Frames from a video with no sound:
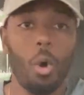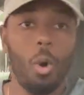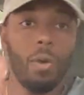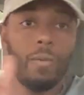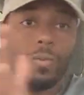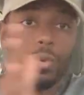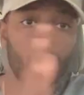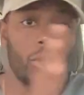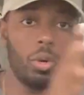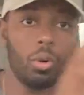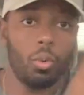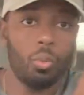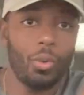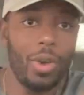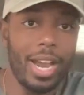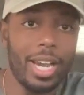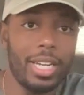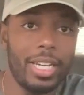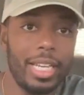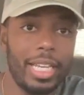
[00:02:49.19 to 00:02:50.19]

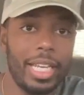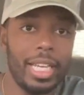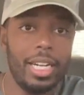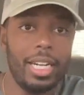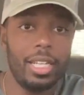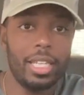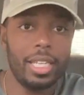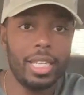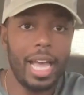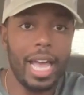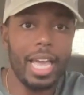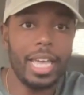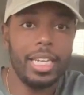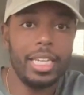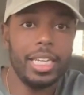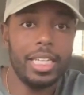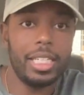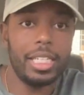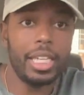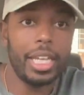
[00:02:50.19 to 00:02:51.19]
overcorrecting into the
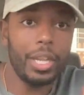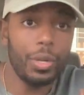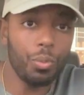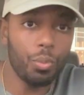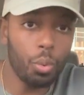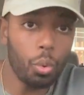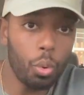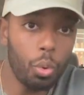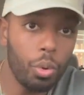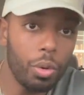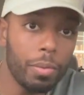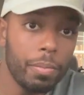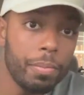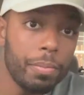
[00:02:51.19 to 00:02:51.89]
90-10 rule.